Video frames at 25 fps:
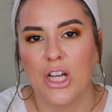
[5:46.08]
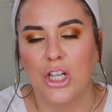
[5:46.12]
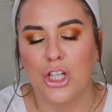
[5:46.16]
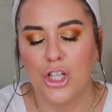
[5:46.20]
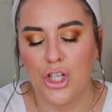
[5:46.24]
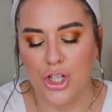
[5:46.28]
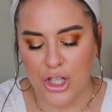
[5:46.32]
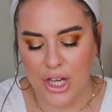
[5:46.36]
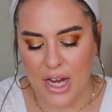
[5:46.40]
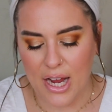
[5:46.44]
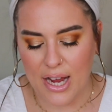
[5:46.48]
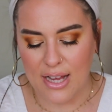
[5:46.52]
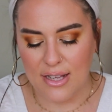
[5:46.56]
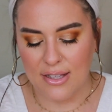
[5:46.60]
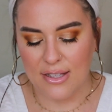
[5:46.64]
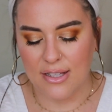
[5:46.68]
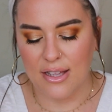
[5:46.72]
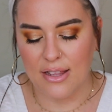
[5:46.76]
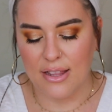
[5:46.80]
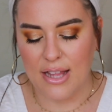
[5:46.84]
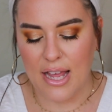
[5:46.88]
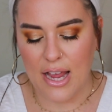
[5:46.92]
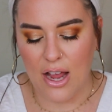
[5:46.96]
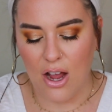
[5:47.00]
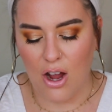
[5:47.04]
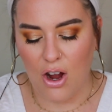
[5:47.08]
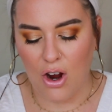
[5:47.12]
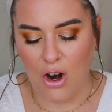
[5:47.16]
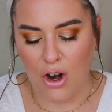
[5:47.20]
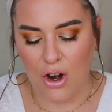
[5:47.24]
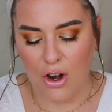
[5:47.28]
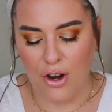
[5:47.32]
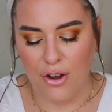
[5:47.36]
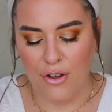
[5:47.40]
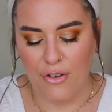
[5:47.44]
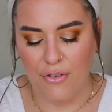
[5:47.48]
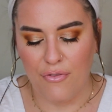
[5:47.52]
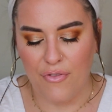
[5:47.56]
shades. They
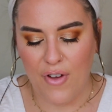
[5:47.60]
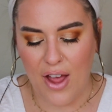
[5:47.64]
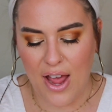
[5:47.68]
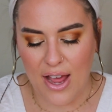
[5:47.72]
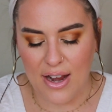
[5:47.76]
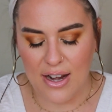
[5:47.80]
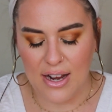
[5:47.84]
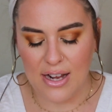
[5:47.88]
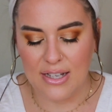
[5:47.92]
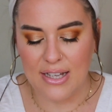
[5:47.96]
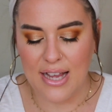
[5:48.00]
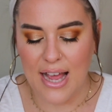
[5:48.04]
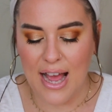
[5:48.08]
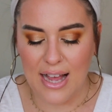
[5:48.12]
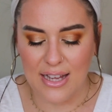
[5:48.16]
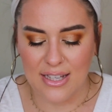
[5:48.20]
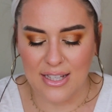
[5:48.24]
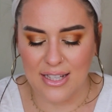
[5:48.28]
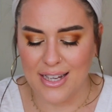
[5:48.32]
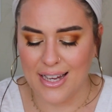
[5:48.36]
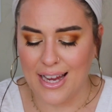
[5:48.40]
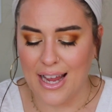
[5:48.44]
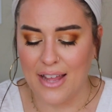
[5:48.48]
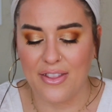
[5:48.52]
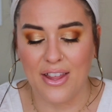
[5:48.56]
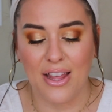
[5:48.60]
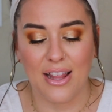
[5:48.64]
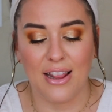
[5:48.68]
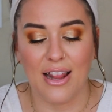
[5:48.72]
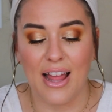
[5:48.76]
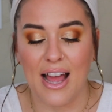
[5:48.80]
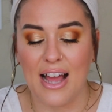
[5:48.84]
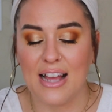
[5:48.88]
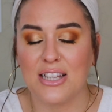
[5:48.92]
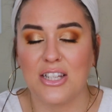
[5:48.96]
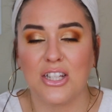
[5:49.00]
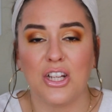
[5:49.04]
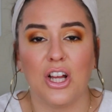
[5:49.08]
are fantastic and they
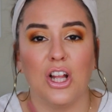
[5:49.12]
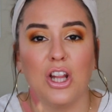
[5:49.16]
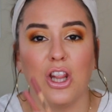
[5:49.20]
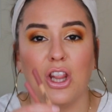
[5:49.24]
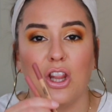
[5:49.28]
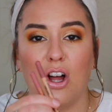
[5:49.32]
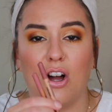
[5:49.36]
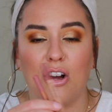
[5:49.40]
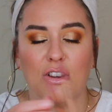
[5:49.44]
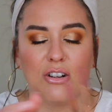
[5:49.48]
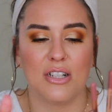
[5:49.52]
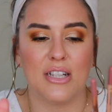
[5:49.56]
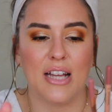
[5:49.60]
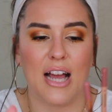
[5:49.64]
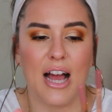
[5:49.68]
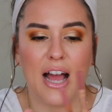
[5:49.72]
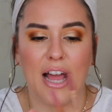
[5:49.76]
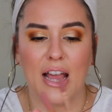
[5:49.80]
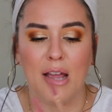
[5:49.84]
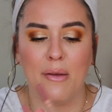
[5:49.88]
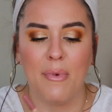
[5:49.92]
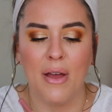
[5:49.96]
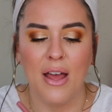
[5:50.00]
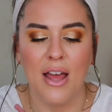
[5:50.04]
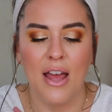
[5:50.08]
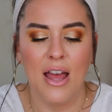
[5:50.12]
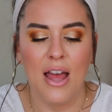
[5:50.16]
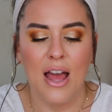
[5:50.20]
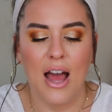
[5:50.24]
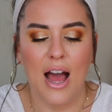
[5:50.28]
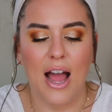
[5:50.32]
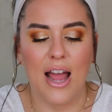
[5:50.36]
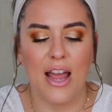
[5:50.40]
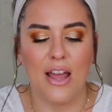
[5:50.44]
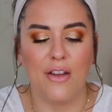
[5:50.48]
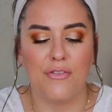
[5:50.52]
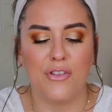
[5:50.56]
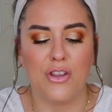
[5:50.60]
last a long time.
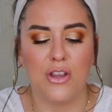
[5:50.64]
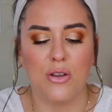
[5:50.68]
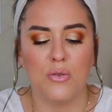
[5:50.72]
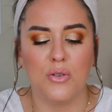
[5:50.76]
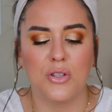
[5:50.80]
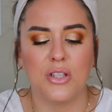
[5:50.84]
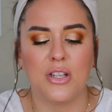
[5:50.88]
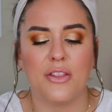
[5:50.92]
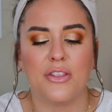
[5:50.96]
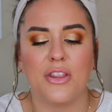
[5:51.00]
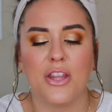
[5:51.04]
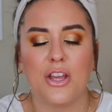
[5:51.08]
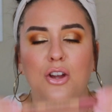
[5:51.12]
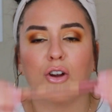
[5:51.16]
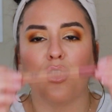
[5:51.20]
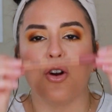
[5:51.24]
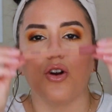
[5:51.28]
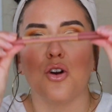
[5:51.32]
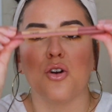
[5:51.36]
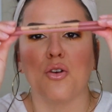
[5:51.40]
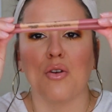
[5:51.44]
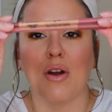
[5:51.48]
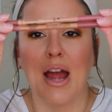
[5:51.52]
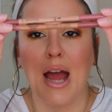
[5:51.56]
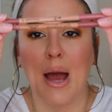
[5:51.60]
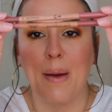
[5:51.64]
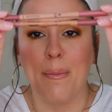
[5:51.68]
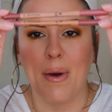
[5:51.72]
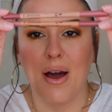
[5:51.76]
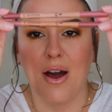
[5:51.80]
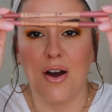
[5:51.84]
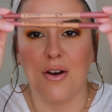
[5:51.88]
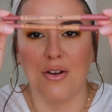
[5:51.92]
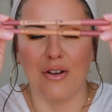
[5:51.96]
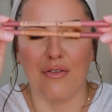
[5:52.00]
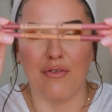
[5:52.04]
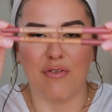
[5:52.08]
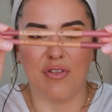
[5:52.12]
I have used the crap
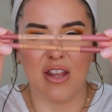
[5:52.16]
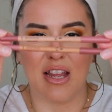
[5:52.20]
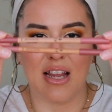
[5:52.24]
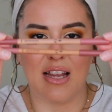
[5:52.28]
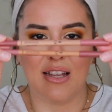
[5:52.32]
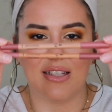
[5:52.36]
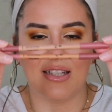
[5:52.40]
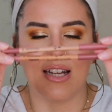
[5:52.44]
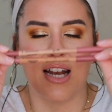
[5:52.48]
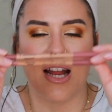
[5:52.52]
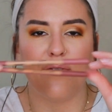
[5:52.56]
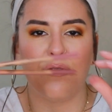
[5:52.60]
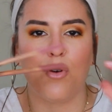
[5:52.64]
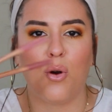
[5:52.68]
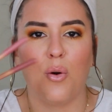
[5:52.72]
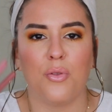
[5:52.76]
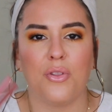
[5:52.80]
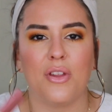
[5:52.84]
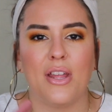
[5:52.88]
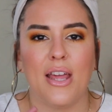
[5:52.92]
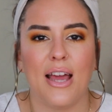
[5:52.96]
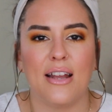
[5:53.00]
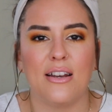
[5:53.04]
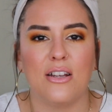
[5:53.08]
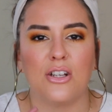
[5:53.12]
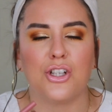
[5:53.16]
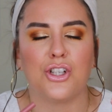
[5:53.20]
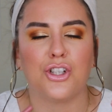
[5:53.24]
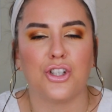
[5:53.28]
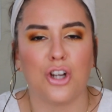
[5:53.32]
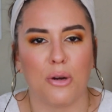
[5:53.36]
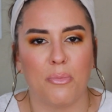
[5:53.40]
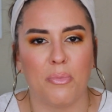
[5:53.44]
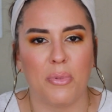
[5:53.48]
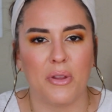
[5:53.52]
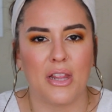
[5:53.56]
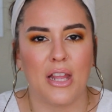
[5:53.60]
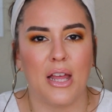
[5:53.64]
out of these and I've only had to
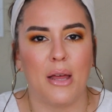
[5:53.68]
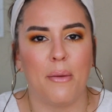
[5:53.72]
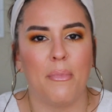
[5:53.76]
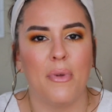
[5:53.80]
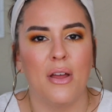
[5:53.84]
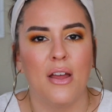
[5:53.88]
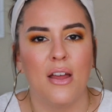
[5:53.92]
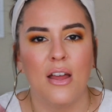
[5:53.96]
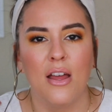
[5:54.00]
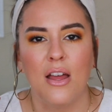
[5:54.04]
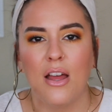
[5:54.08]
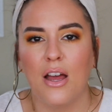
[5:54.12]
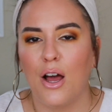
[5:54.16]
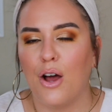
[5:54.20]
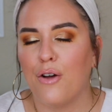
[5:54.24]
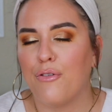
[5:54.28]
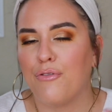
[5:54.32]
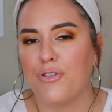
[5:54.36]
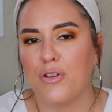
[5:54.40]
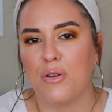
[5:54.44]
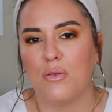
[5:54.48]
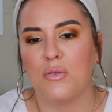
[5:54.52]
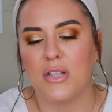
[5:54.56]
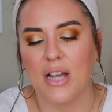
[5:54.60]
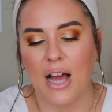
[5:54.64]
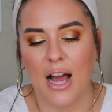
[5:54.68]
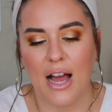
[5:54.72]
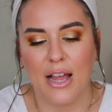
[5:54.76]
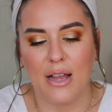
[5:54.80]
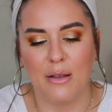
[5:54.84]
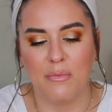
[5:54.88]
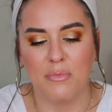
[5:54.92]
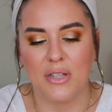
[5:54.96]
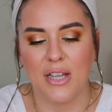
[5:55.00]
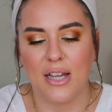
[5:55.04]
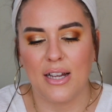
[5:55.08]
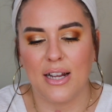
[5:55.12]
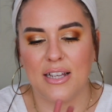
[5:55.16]
sharpen them a few
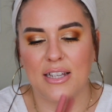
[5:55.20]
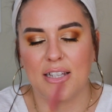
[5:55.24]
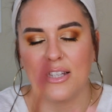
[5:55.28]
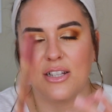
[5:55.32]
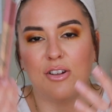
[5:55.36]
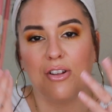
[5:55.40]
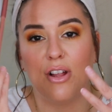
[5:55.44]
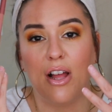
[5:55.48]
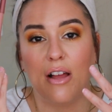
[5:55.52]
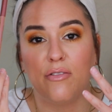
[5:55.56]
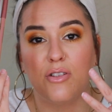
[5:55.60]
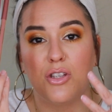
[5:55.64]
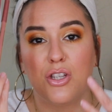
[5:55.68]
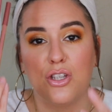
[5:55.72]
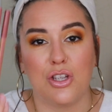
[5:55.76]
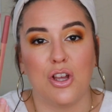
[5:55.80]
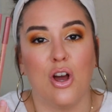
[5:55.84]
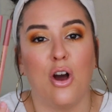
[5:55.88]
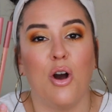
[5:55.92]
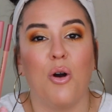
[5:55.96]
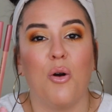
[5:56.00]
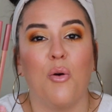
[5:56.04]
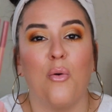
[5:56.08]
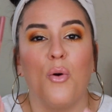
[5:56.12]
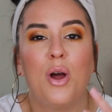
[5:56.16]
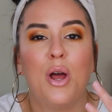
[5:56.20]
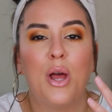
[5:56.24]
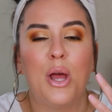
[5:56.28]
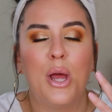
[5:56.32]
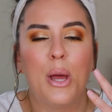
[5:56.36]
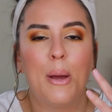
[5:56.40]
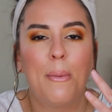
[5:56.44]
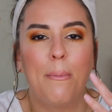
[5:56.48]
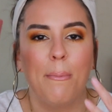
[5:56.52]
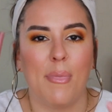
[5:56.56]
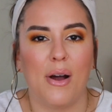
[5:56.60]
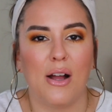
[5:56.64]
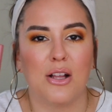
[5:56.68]
times and I still have so
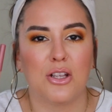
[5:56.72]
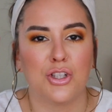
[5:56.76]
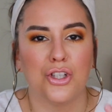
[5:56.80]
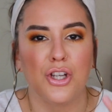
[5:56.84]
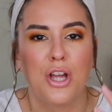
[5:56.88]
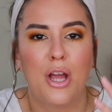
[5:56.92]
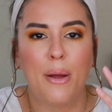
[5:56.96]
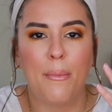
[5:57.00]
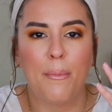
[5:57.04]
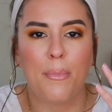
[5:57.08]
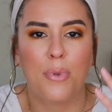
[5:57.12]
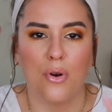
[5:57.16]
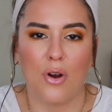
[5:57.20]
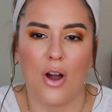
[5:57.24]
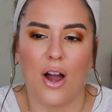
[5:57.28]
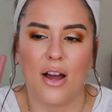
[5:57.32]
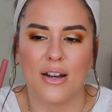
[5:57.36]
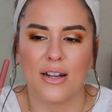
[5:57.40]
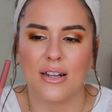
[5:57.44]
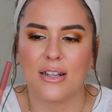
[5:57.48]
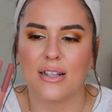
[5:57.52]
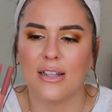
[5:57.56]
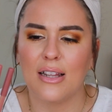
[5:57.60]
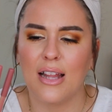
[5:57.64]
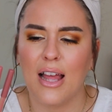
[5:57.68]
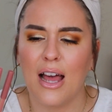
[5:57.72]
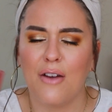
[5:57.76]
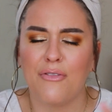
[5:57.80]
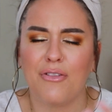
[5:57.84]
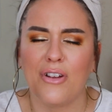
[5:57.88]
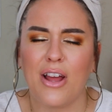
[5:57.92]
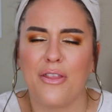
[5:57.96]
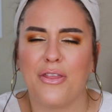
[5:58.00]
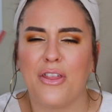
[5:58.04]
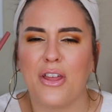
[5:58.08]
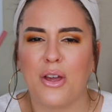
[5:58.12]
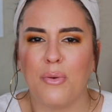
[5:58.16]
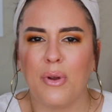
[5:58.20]
much product left.
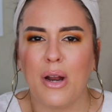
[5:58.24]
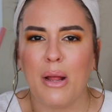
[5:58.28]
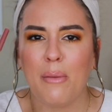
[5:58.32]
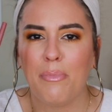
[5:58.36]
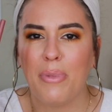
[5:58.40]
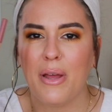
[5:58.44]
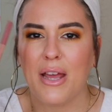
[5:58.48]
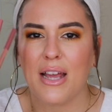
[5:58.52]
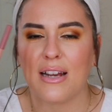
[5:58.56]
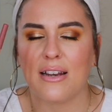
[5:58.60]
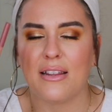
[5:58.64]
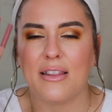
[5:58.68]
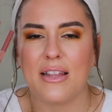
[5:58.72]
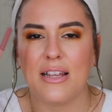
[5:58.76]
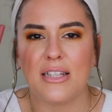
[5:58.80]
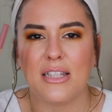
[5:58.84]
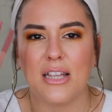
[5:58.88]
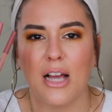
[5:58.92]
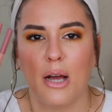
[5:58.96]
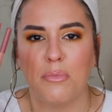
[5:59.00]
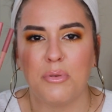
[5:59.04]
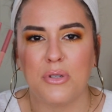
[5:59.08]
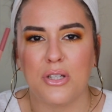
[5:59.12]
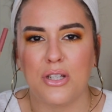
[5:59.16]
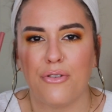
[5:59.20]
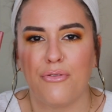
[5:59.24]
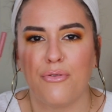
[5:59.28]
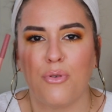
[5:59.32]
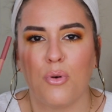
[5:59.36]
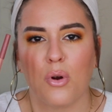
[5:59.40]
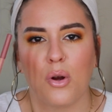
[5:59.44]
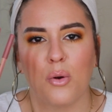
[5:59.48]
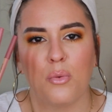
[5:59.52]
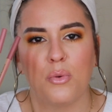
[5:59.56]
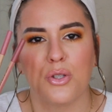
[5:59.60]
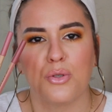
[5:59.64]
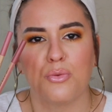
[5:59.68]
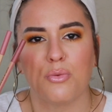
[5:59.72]
I think when I picked these up,
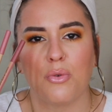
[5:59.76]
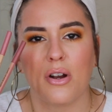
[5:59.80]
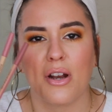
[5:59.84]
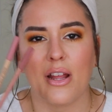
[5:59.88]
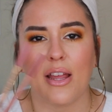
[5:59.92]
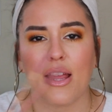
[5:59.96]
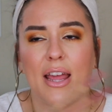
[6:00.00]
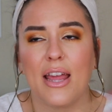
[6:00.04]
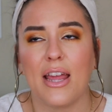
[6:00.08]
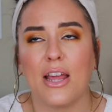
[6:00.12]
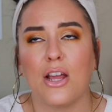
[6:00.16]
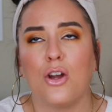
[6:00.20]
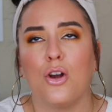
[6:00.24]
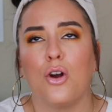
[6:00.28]
Sephora was running a